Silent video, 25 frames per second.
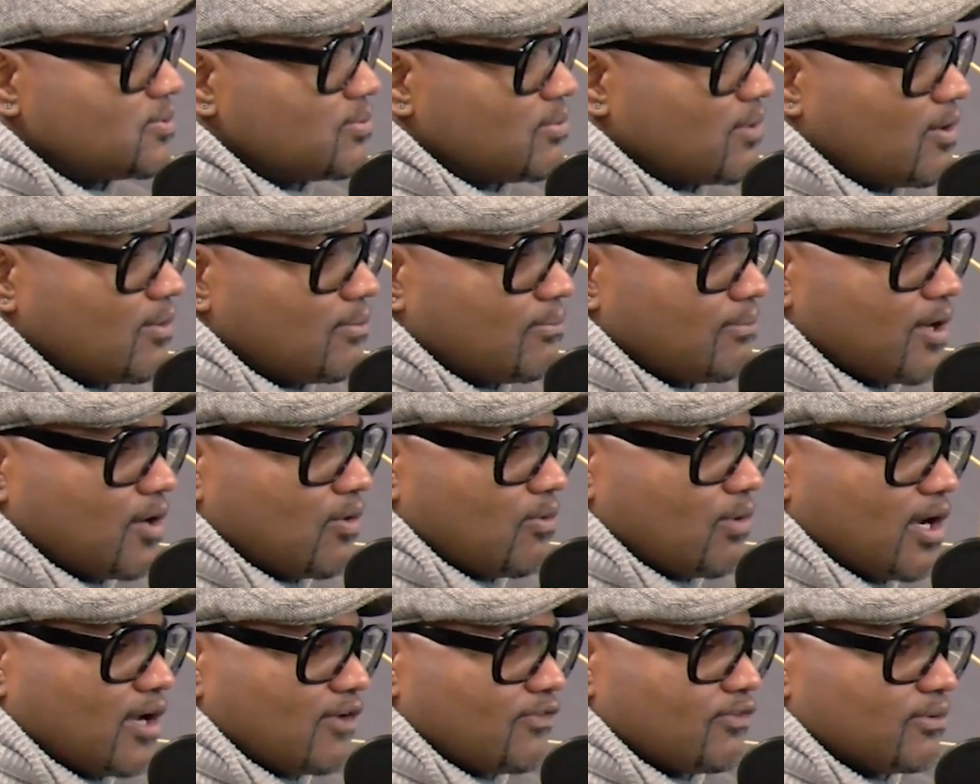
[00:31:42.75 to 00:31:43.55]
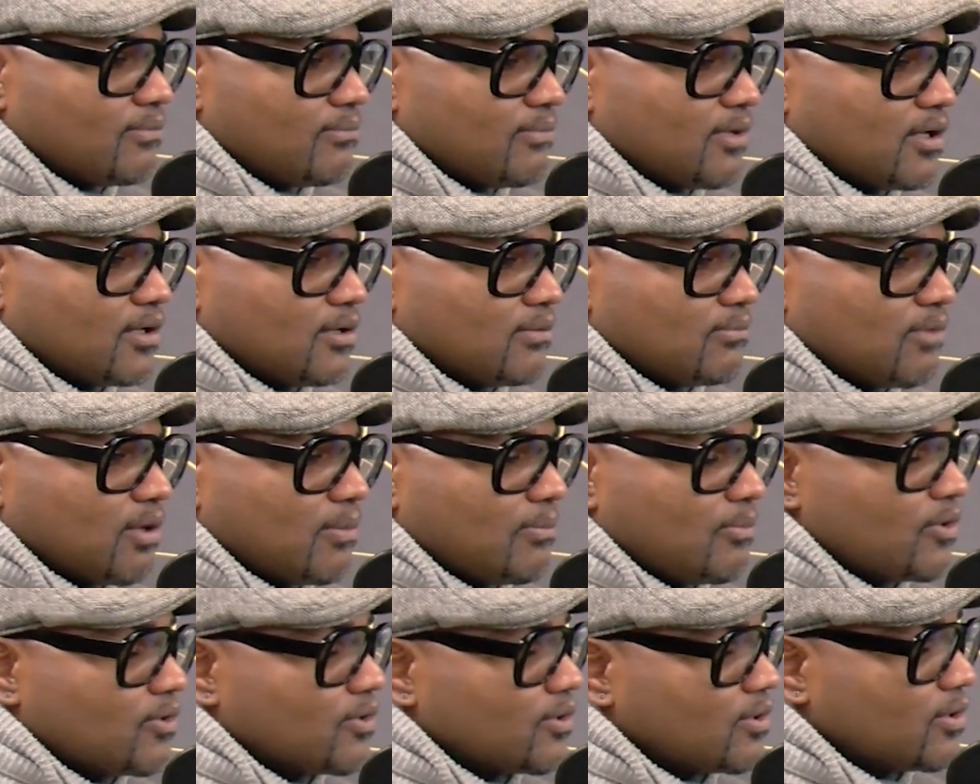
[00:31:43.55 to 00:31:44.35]
My wife and my
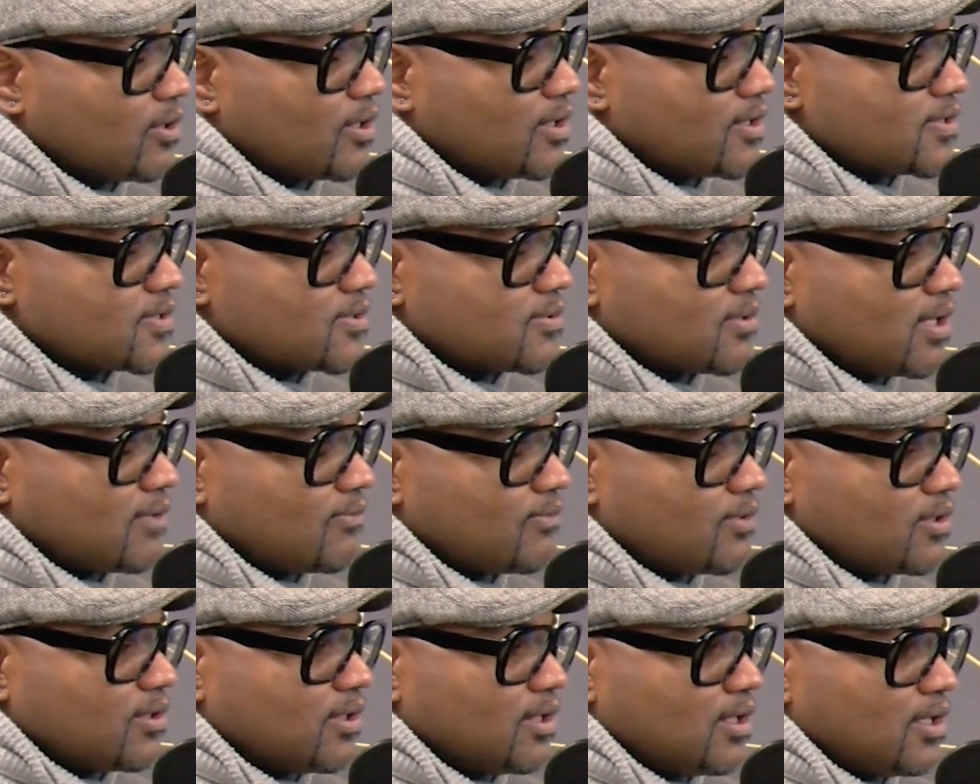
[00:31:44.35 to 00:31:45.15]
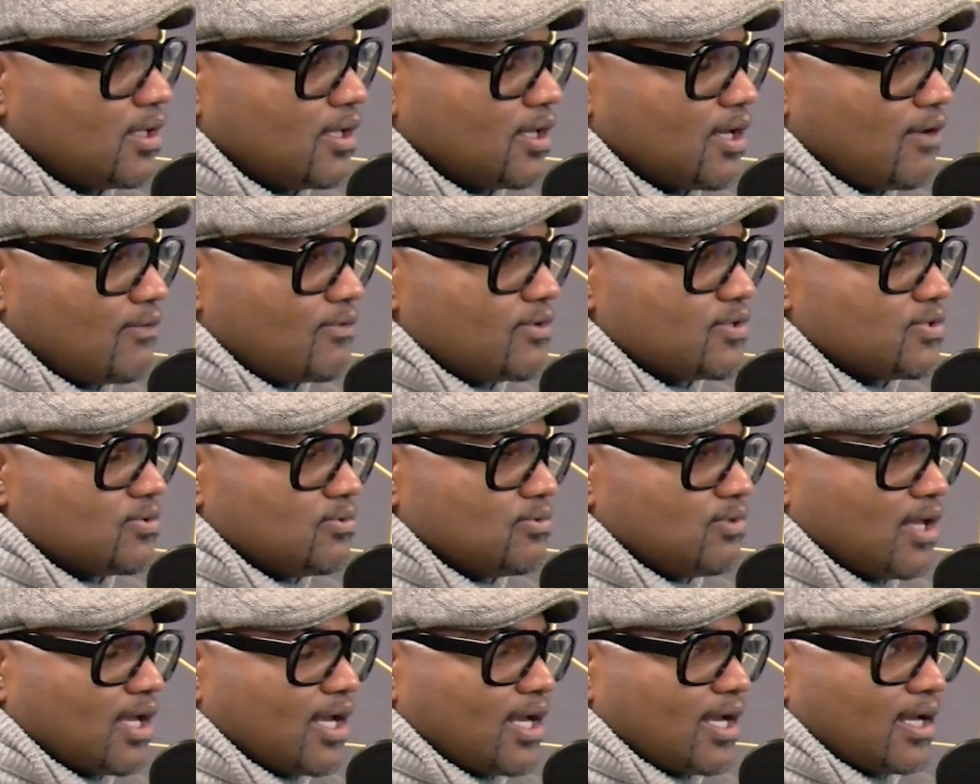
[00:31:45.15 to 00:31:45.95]
mother-in-law. So I would do
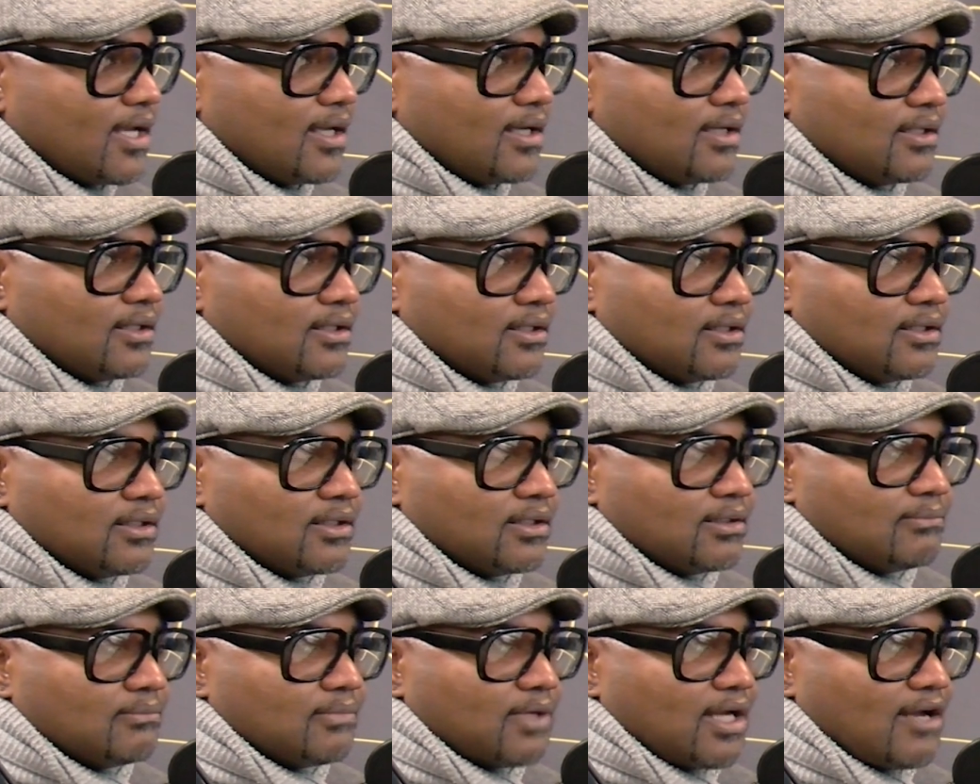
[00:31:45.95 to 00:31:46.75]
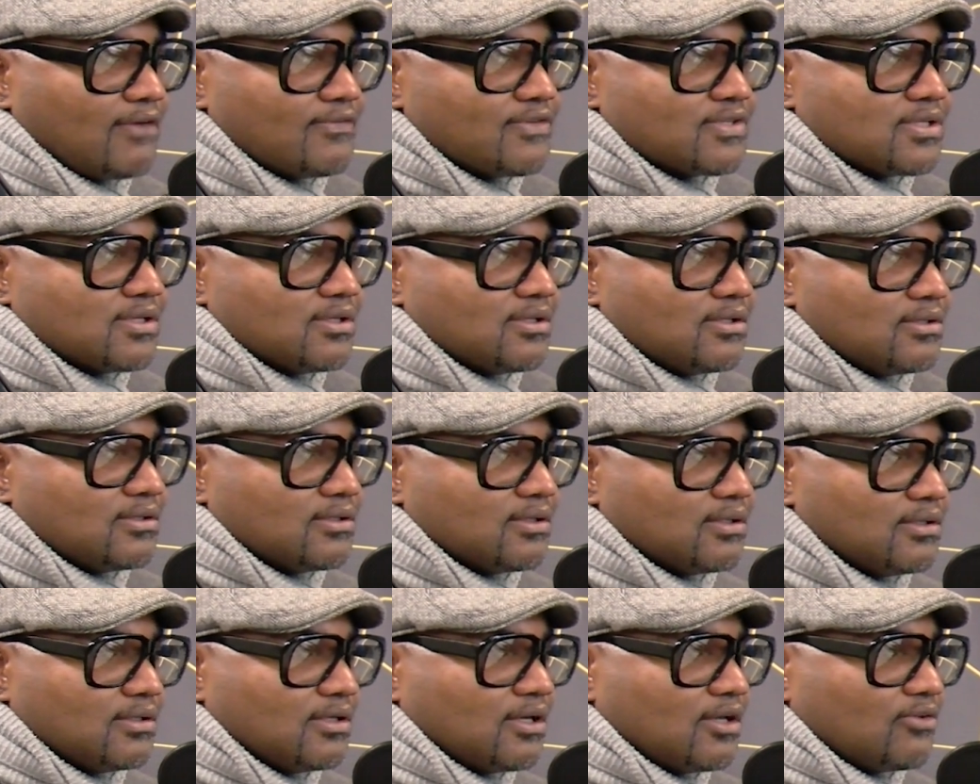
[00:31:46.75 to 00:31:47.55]
that. Obviously,
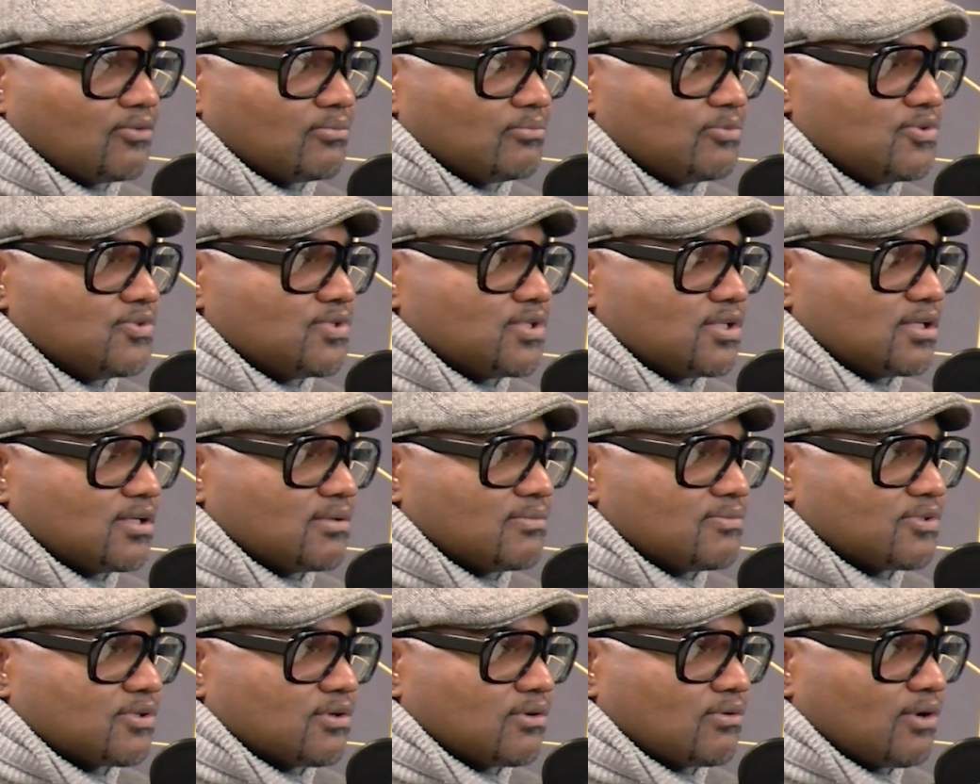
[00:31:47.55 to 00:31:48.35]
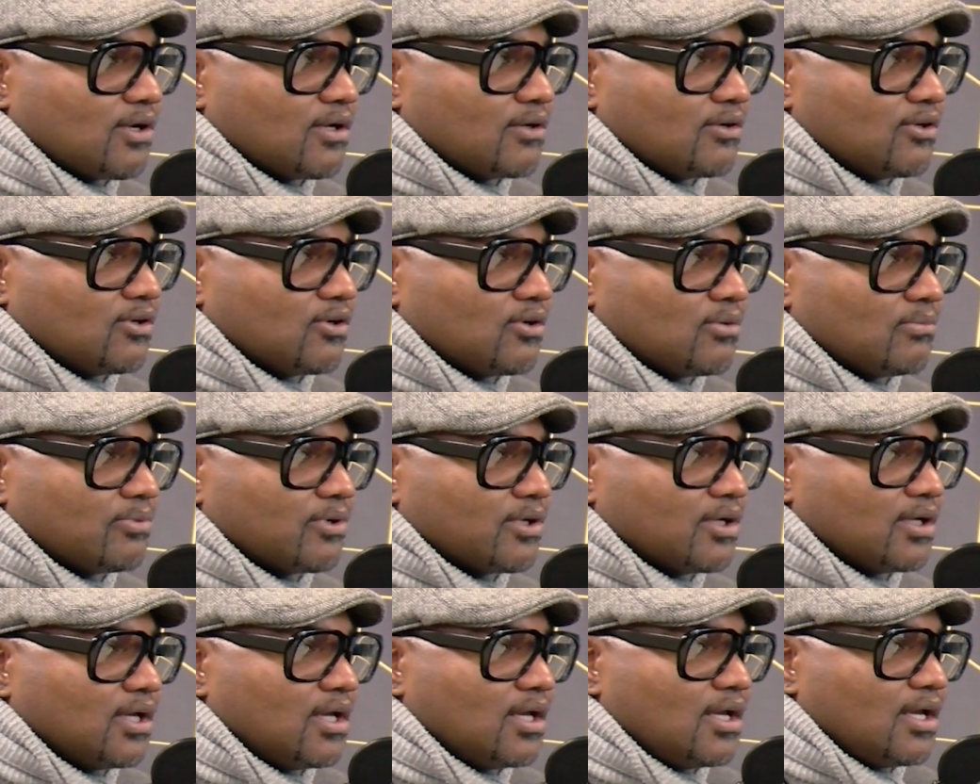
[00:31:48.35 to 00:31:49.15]
the other museums are around here,
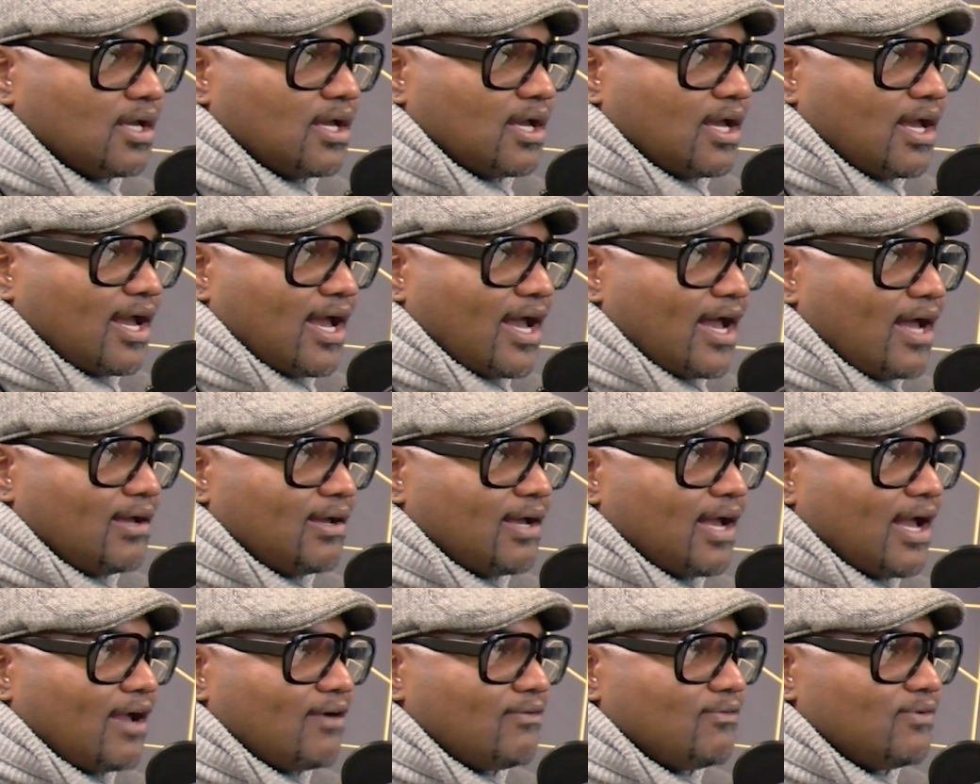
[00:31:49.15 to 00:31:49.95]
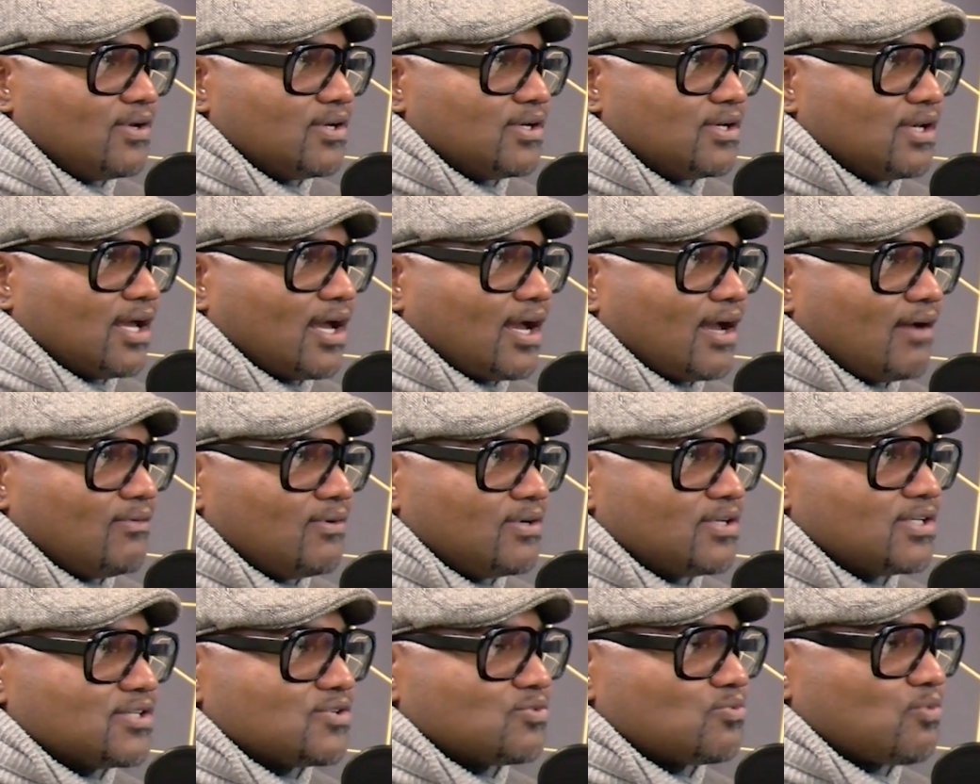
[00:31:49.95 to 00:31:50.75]
but I
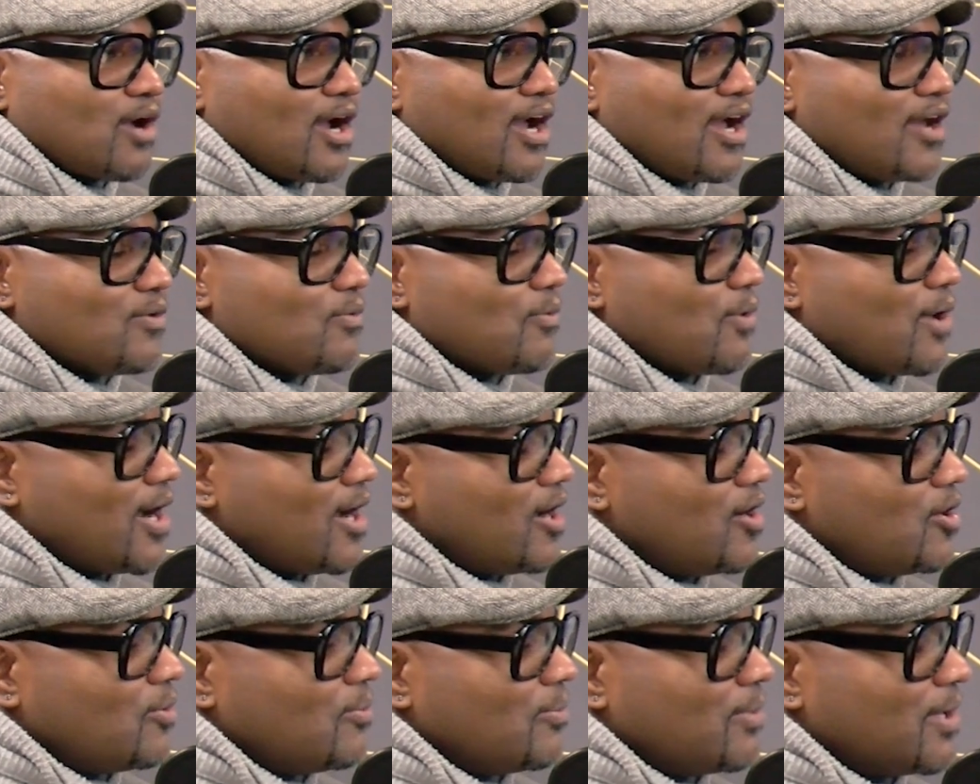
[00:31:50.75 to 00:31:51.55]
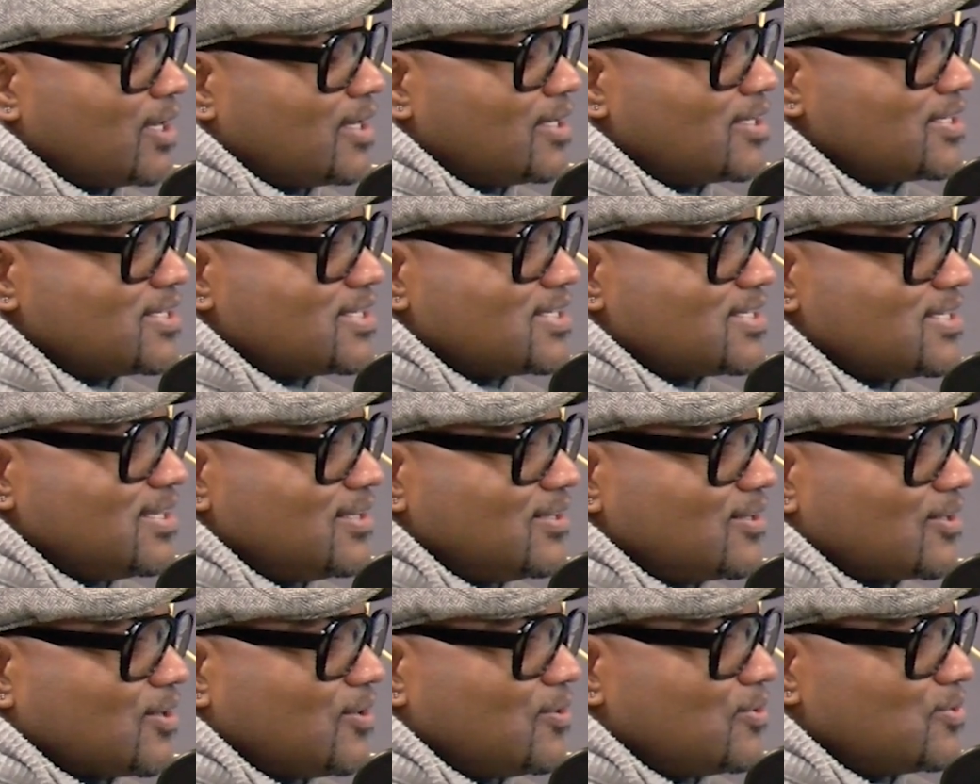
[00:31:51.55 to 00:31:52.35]
would just ride around, man, and just see
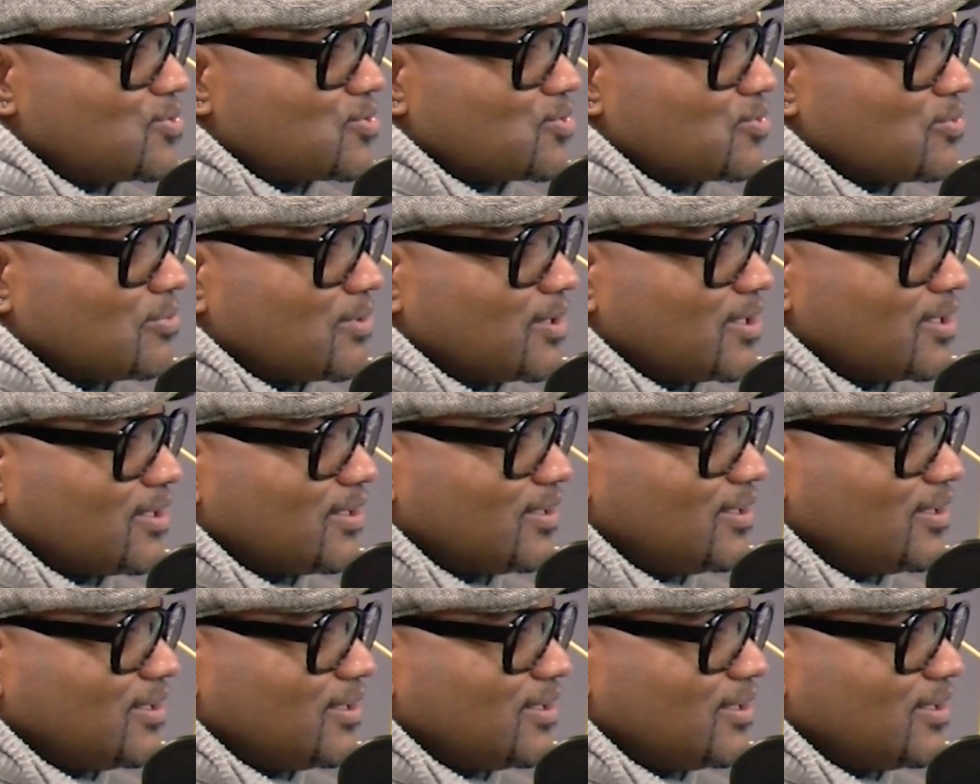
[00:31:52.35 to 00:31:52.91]
the culture, man,